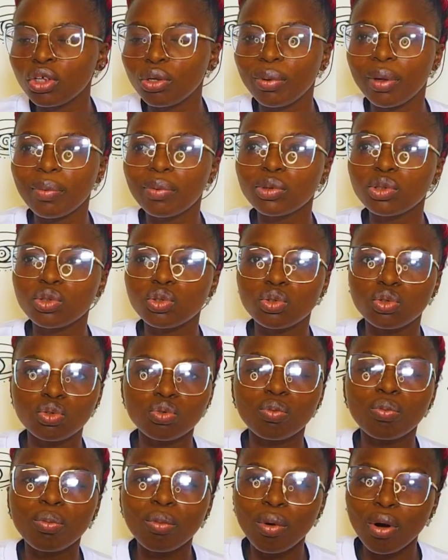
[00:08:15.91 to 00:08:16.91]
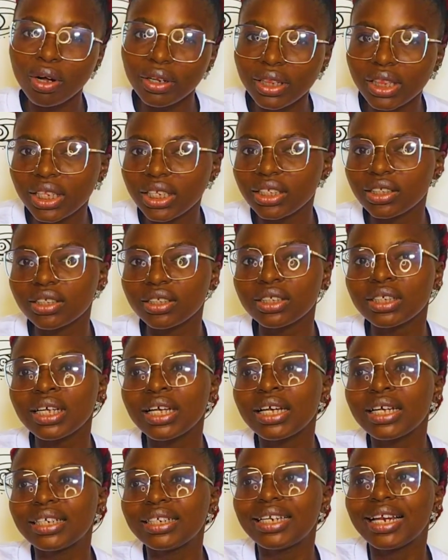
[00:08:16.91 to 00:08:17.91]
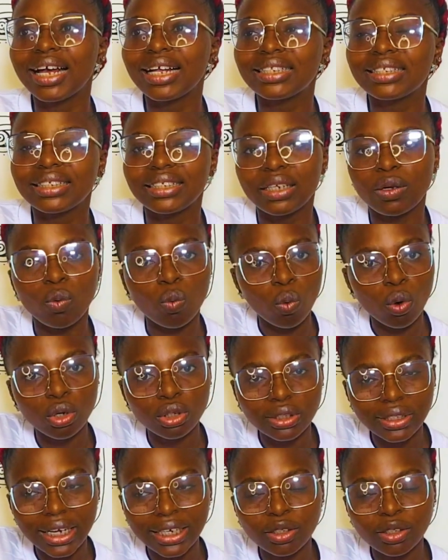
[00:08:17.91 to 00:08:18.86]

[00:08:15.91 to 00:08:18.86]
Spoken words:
you'll be able to do more things that they want,